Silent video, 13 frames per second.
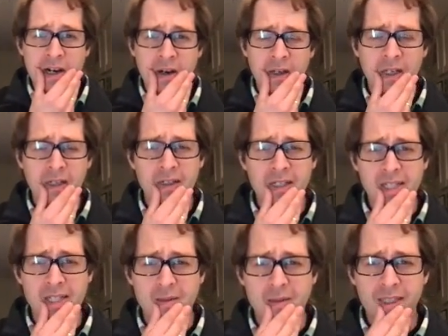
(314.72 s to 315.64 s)
All
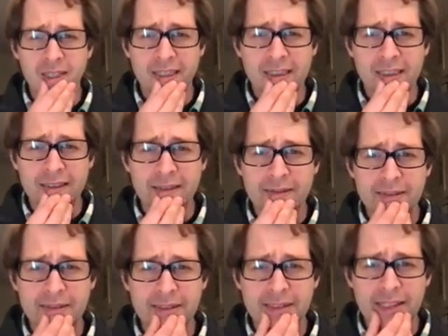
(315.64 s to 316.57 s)
right, well,
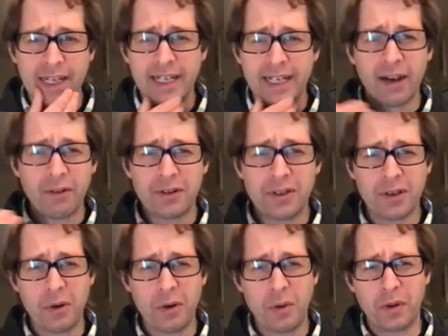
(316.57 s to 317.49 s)
I now
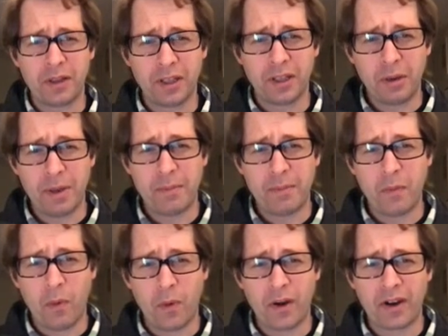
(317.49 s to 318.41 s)
know a little bit
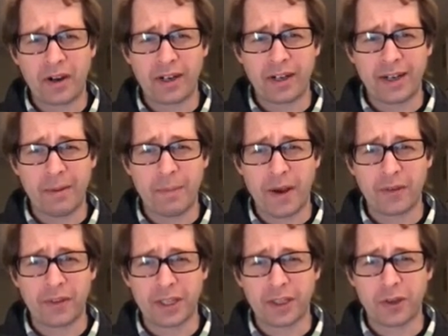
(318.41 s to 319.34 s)
more
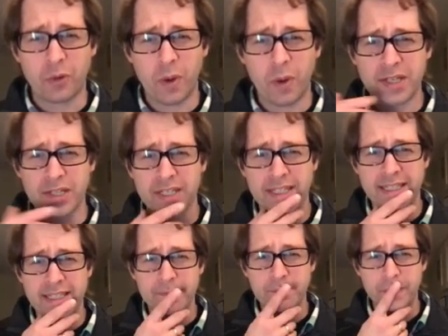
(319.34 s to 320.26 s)
about the
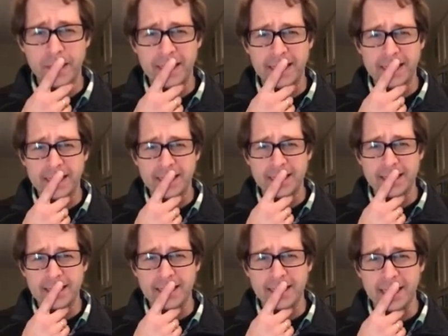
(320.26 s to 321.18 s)
equations,
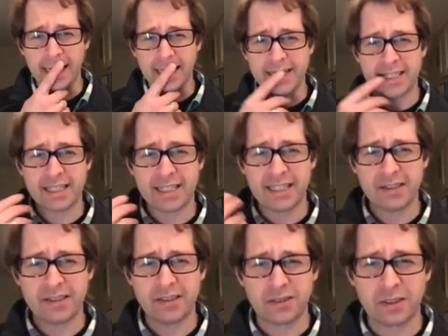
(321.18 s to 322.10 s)
but I
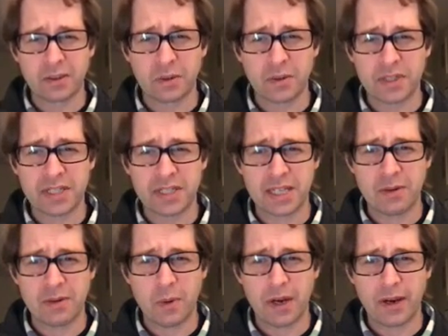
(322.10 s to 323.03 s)
still don't see
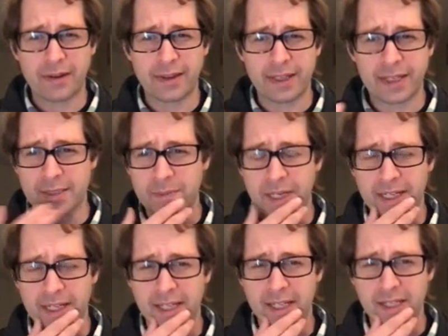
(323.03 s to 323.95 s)
where things
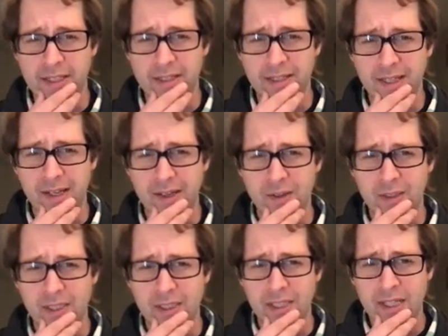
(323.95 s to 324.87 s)
might cancel
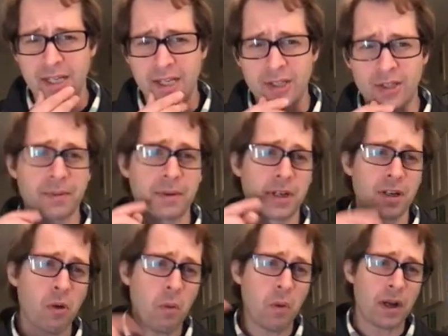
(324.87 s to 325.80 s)
out. So I'm going to
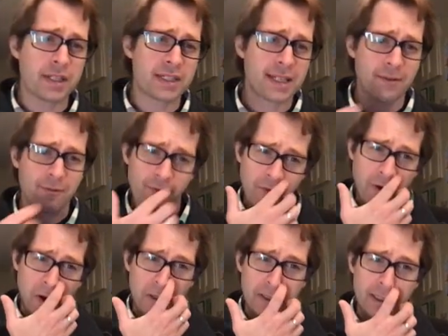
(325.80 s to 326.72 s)
go one step
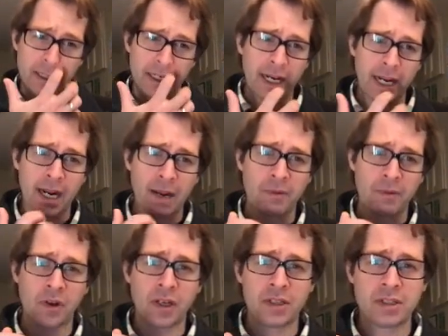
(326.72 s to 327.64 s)
farther, and I'm
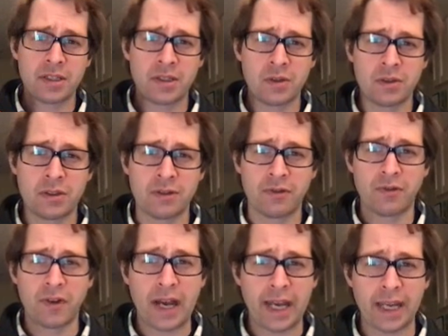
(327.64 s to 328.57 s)
going to
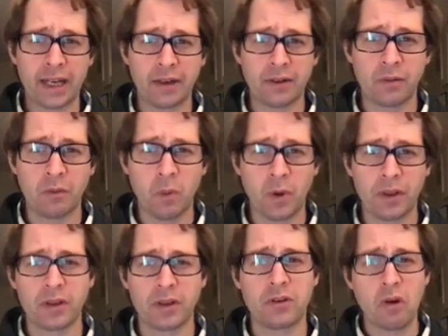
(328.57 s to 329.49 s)
define what
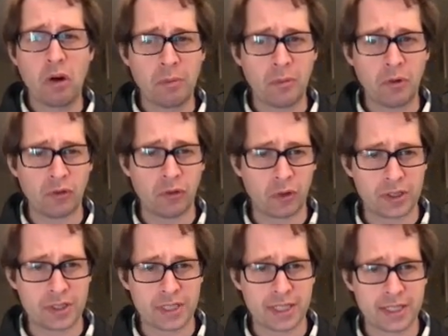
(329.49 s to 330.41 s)
the normal
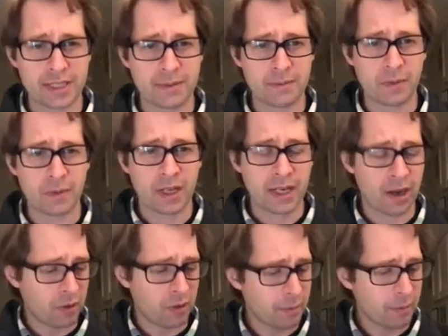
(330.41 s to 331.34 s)
force is.
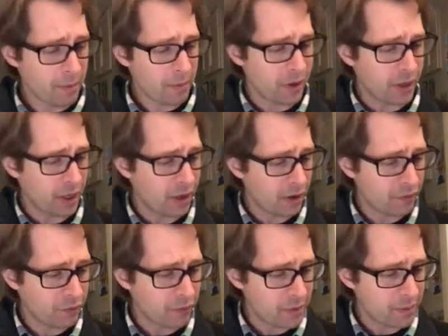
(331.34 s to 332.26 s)
Now remember, in our
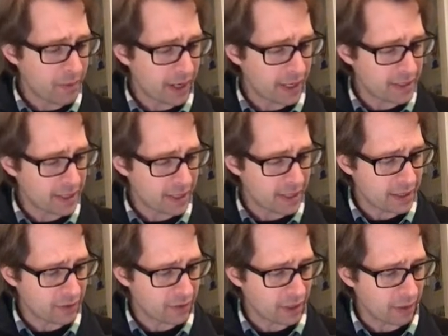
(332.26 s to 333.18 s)
free body
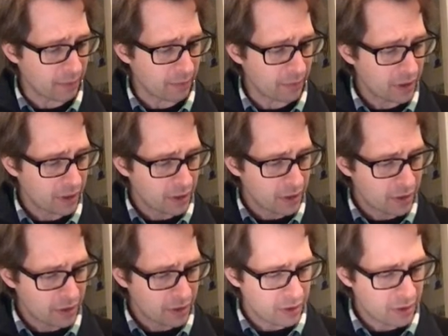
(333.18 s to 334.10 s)
diagram,
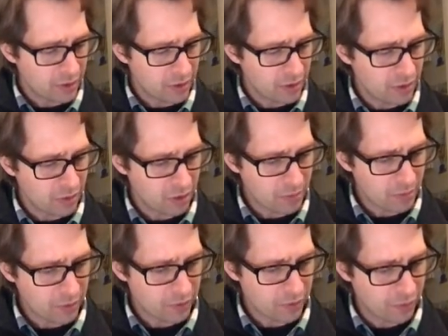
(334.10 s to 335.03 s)
the
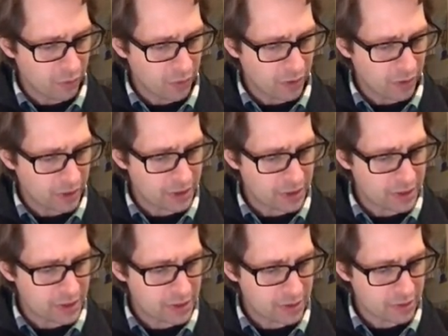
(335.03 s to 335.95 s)
normal
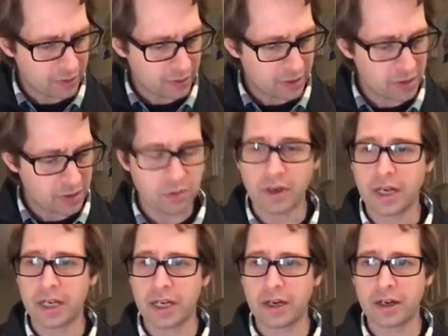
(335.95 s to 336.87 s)
force, this one
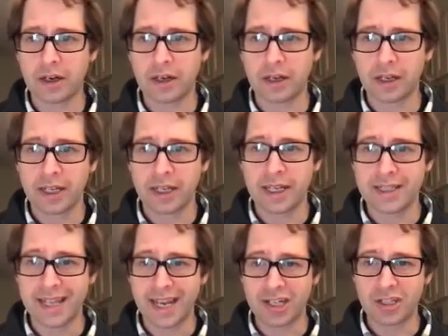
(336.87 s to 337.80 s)
right here, is
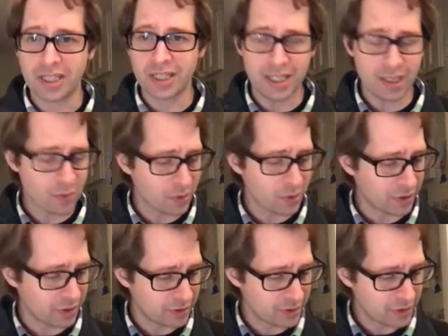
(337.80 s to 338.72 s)
actually equal